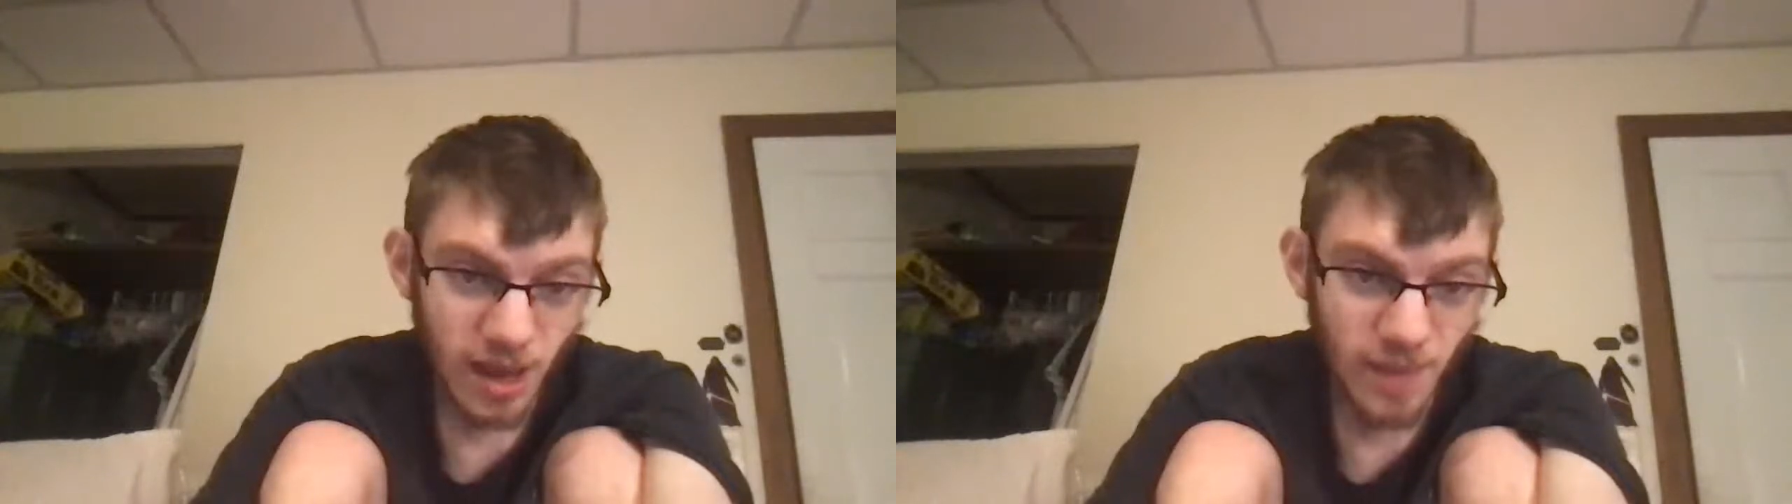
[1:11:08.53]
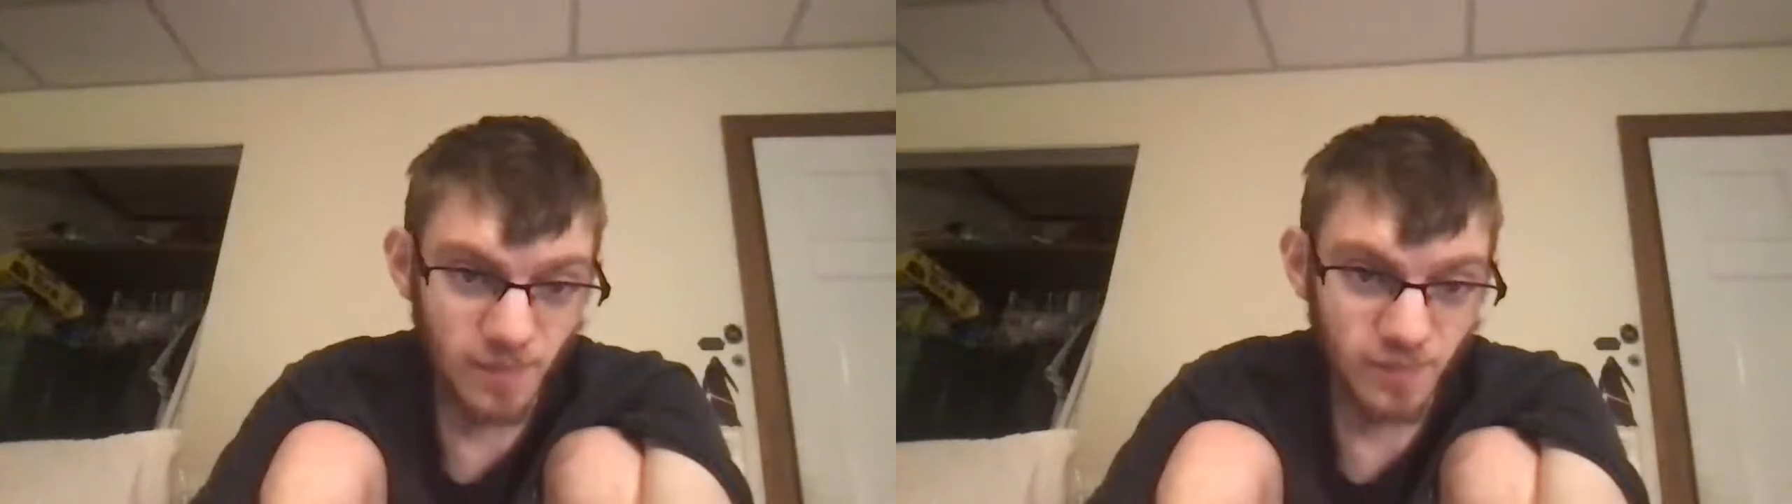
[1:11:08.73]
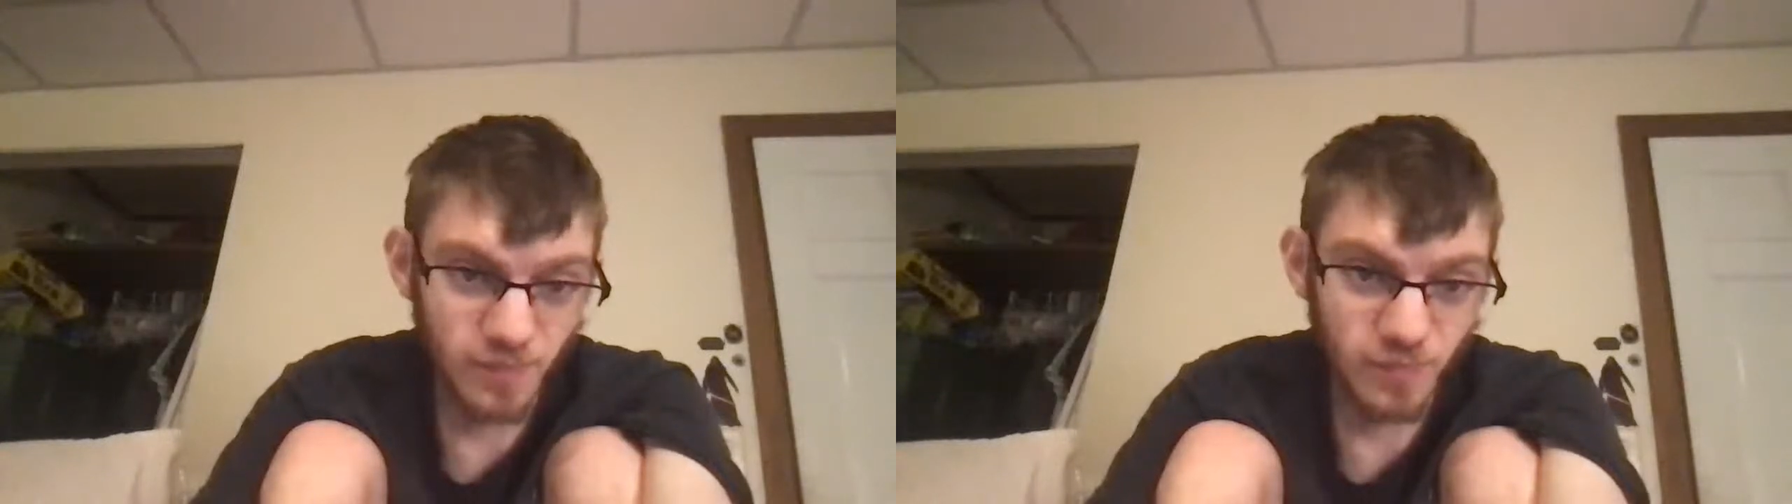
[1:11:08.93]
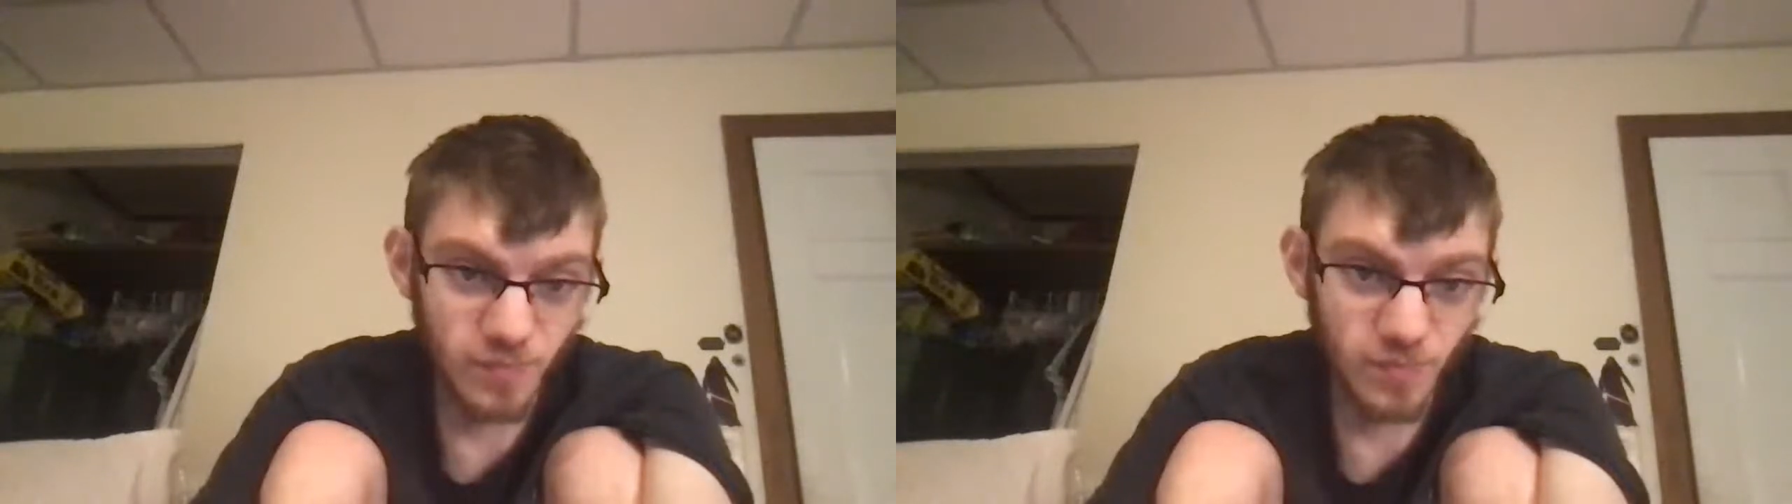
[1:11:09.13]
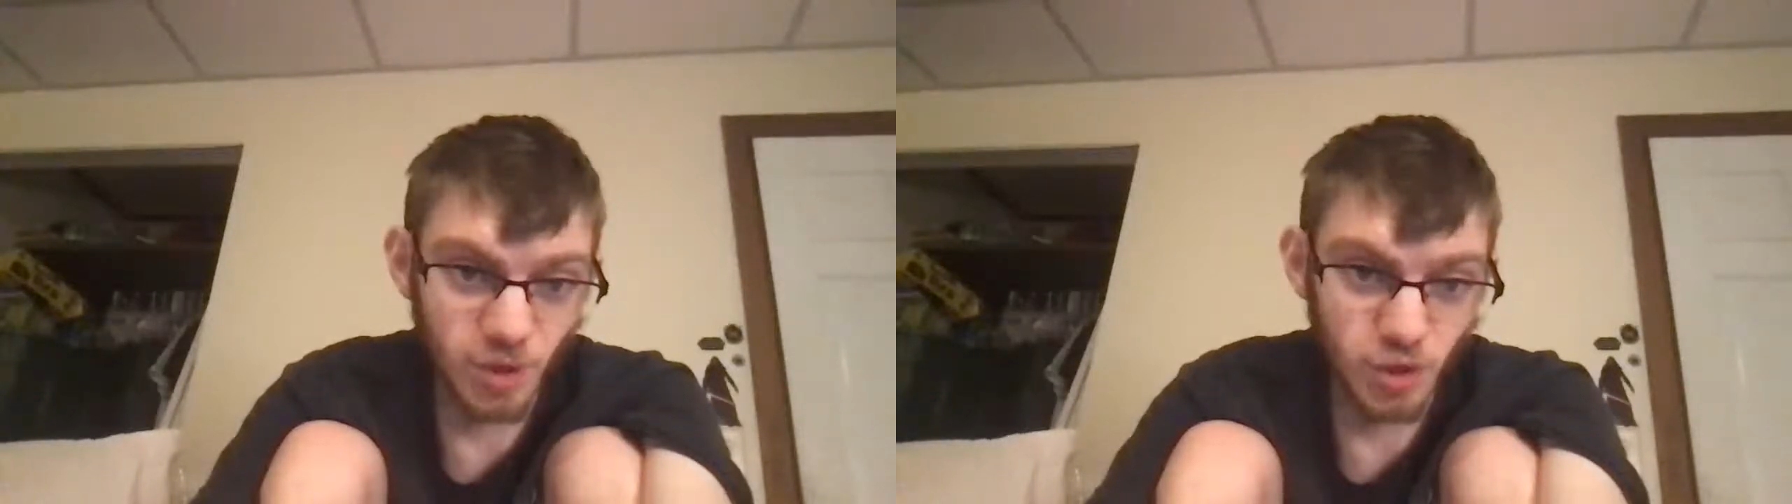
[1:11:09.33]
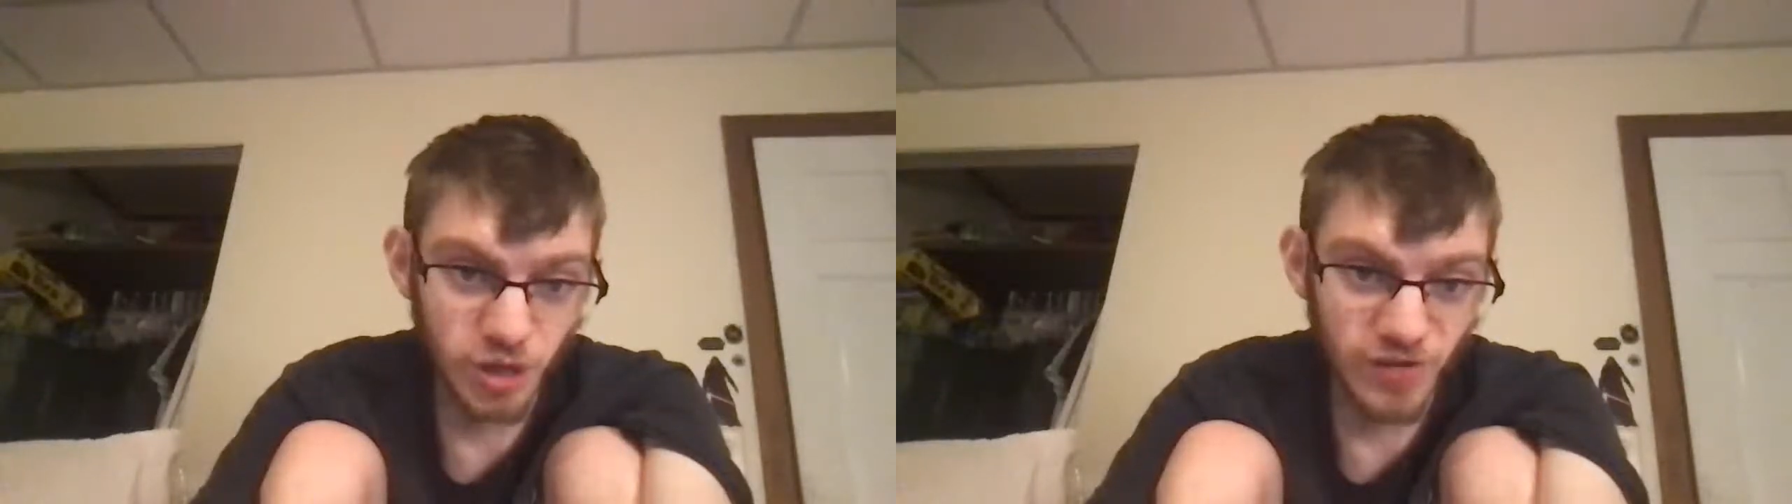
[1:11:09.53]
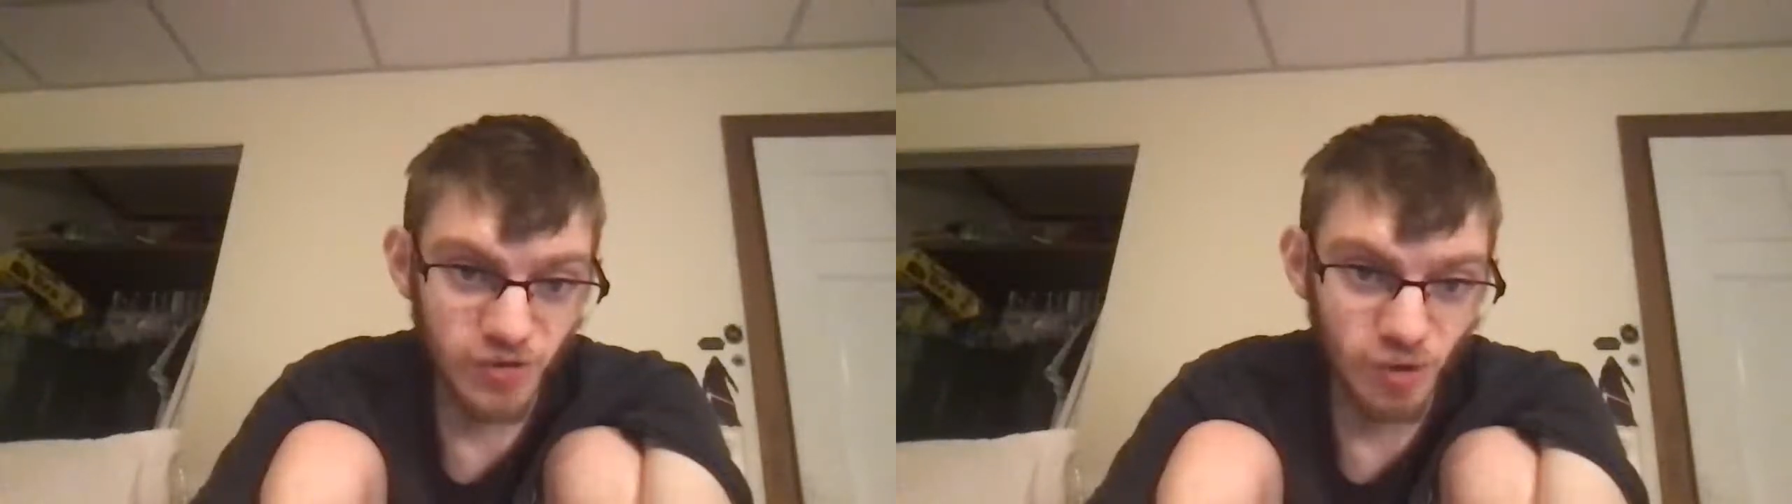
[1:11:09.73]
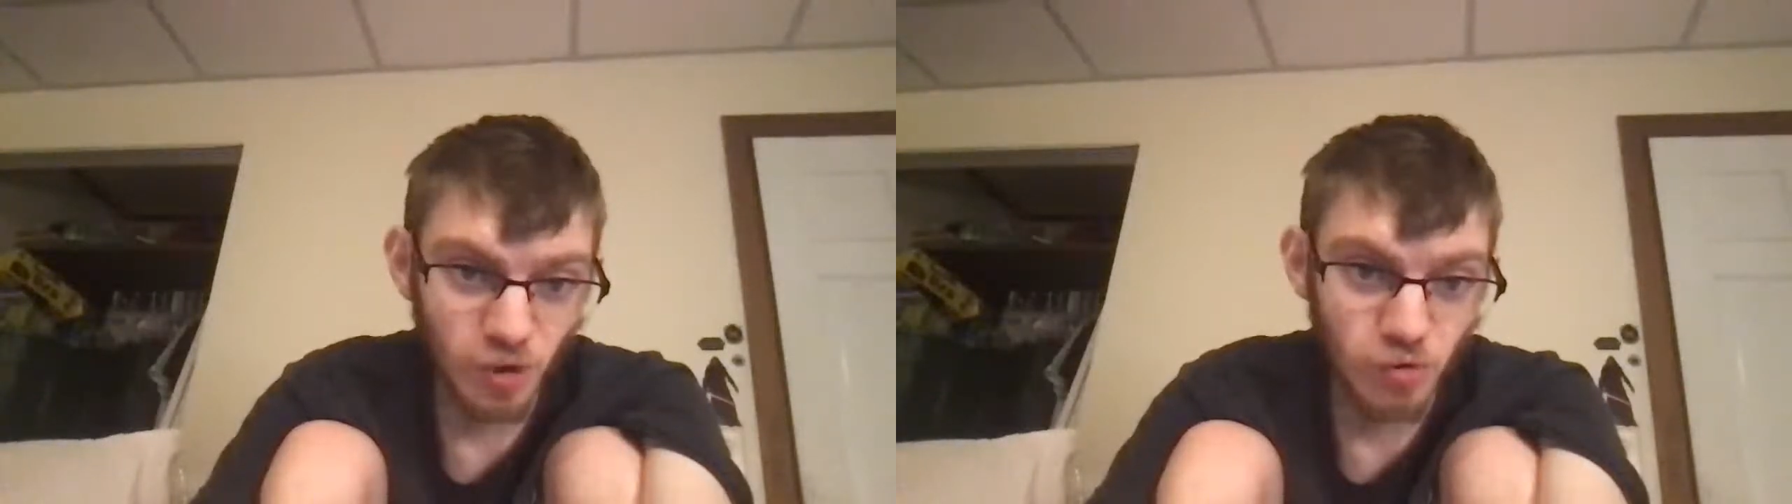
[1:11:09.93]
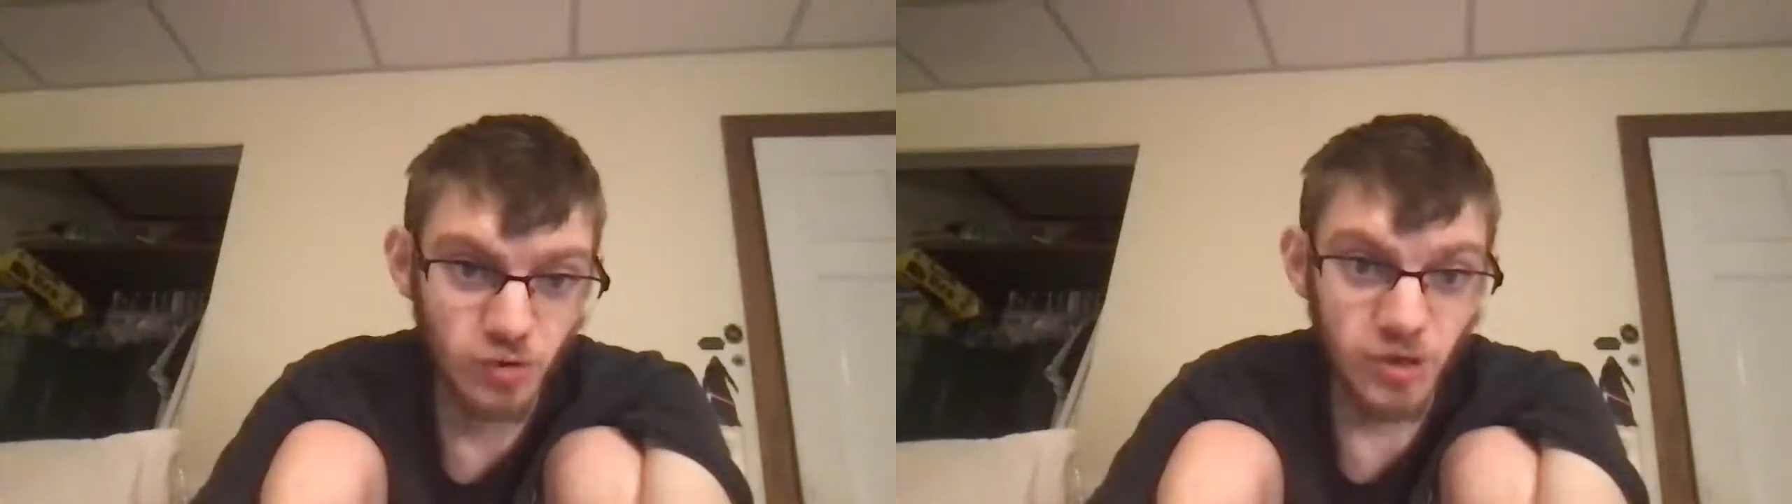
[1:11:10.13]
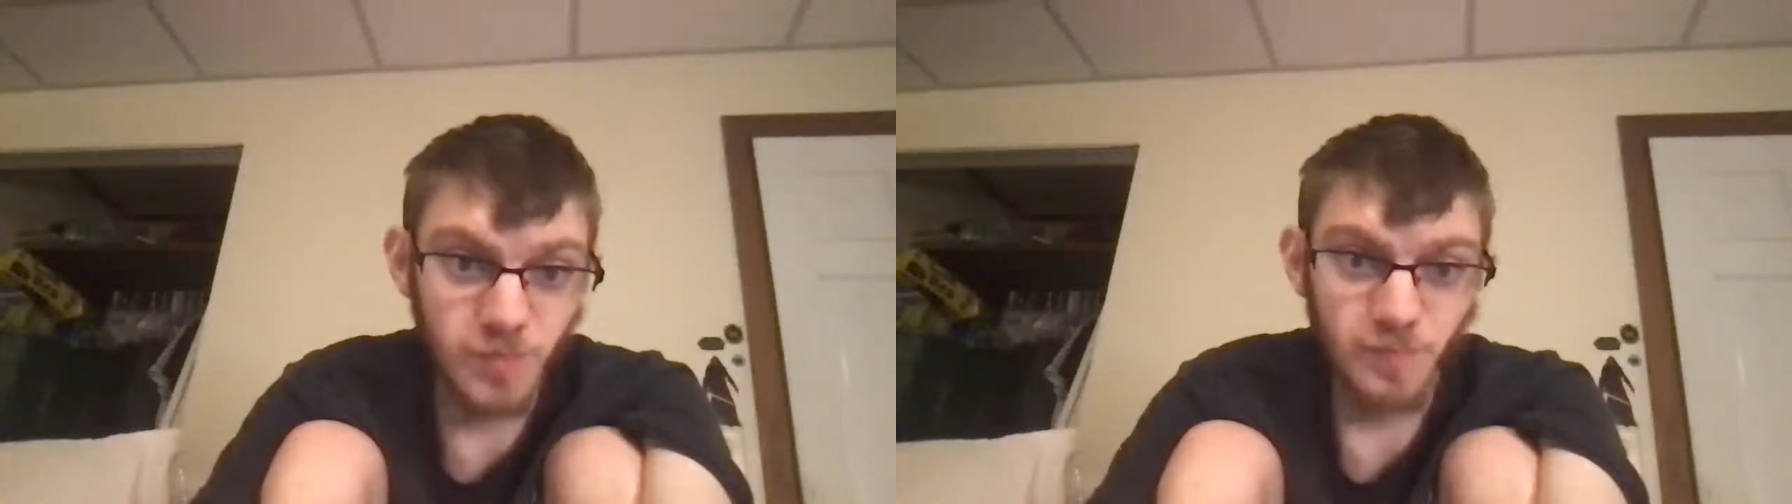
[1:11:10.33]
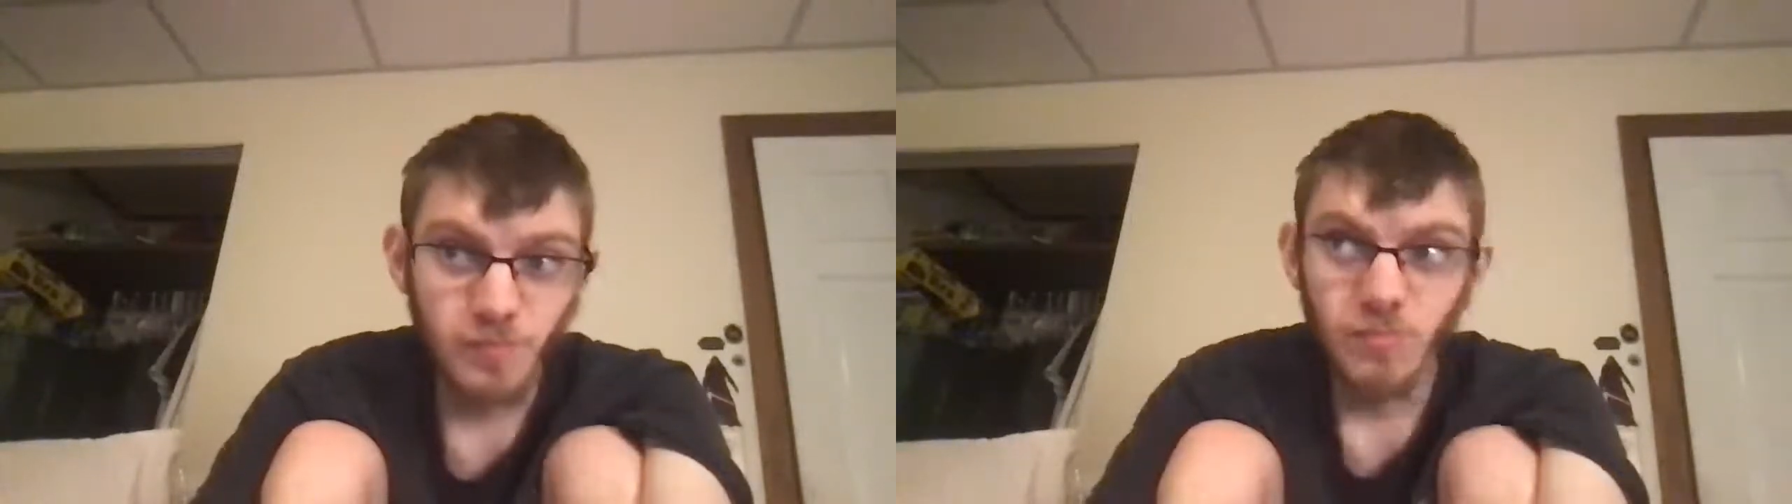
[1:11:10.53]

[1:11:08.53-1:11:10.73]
and create their own,